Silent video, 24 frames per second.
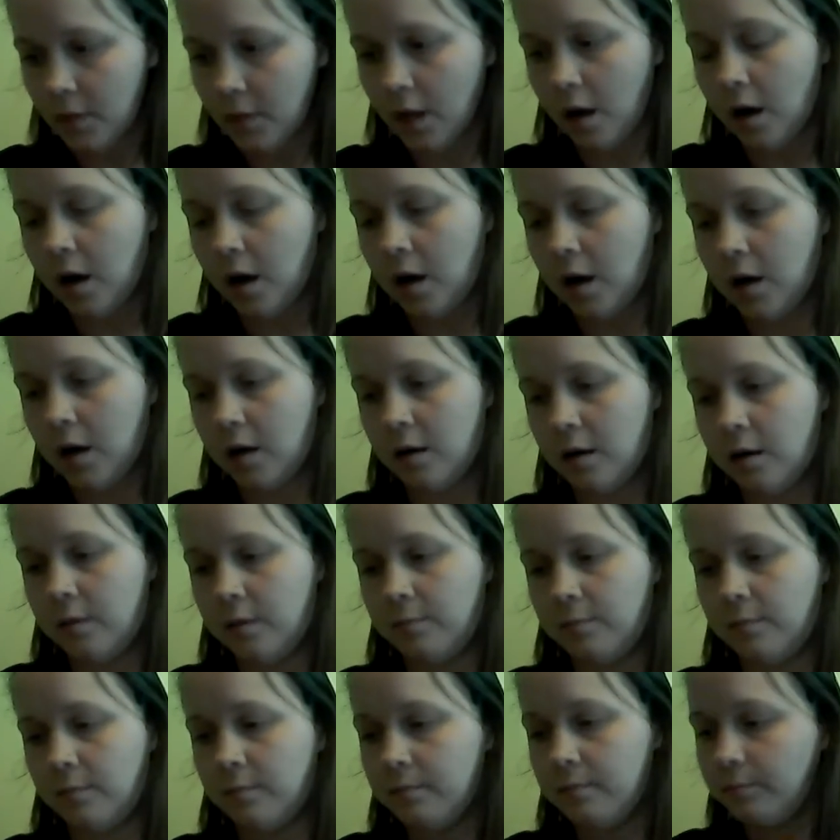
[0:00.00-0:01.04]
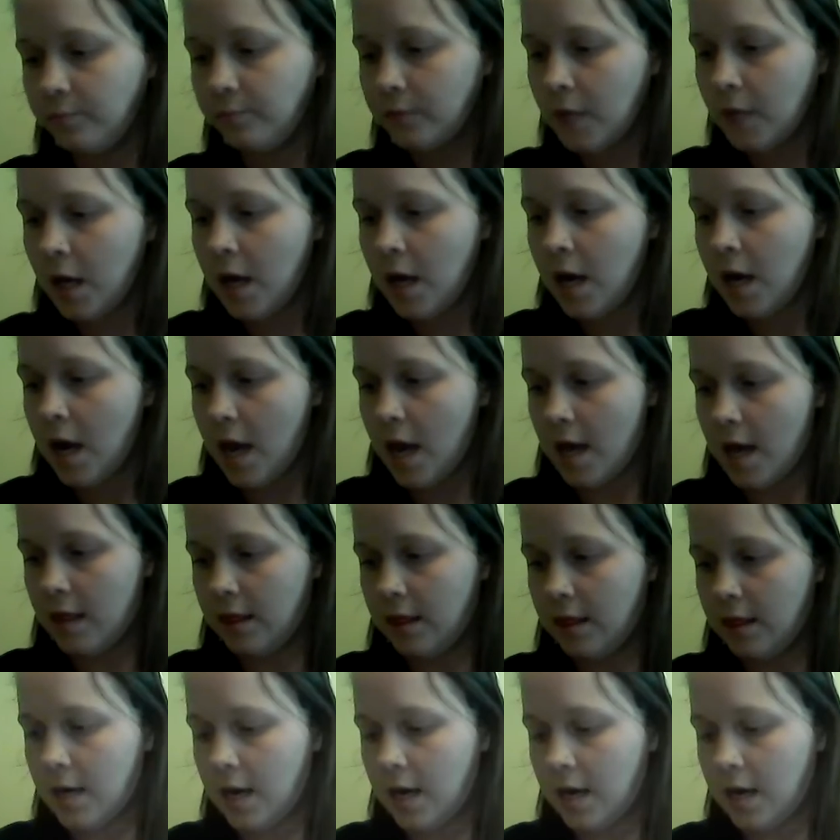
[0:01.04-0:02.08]
And
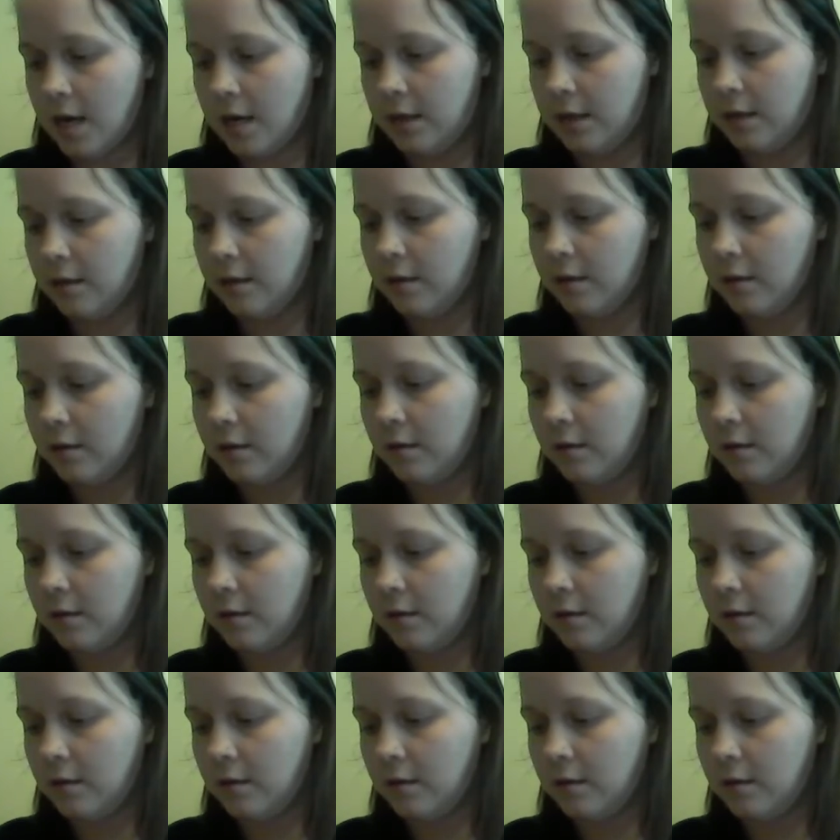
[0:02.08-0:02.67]
then